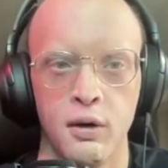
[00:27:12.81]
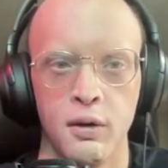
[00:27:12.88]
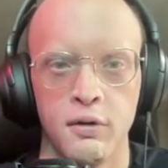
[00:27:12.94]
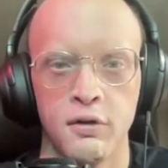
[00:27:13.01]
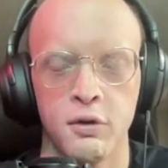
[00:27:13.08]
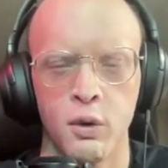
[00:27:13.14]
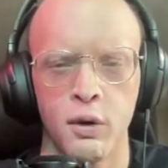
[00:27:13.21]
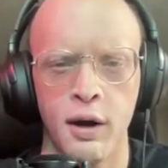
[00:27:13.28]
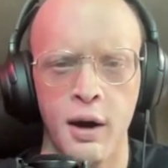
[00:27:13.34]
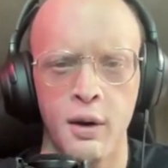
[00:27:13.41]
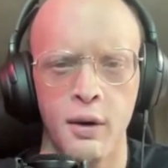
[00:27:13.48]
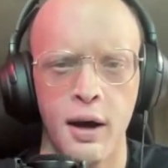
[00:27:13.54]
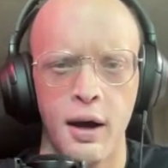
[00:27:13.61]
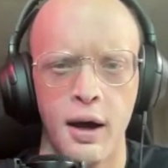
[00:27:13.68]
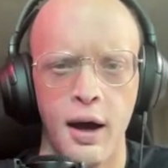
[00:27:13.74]
sort
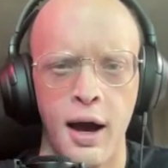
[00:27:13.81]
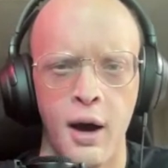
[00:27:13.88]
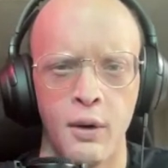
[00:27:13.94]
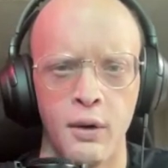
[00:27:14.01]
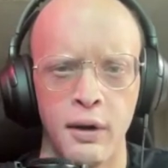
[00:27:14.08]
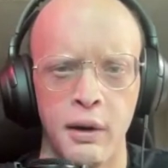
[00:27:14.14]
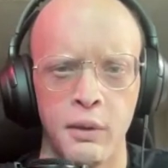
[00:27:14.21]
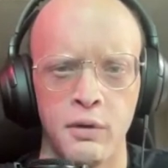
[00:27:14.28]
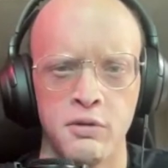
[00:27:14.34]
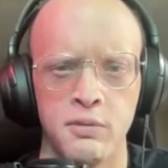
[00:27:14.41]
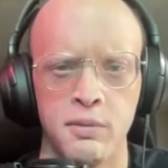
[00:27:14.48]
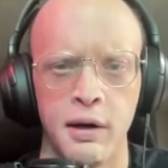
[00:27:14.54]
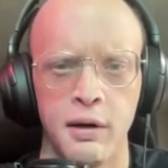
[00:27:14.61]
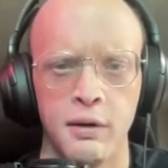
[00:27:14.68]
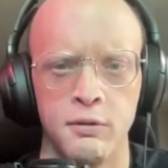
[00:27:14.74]
out how a language
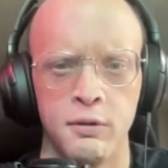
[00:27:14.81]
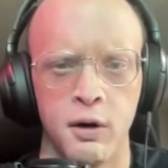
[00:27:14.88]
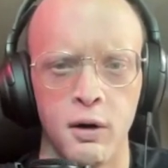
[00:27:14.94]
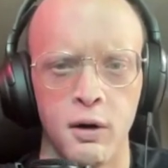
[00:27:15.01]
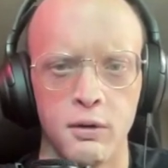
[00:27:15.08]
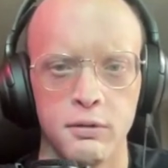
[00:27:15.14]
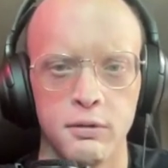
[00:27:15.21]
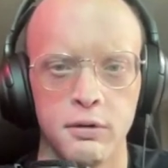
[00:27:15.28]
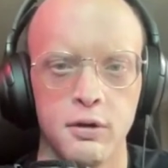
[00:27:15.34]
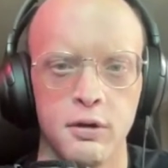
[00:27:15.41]
might evolve,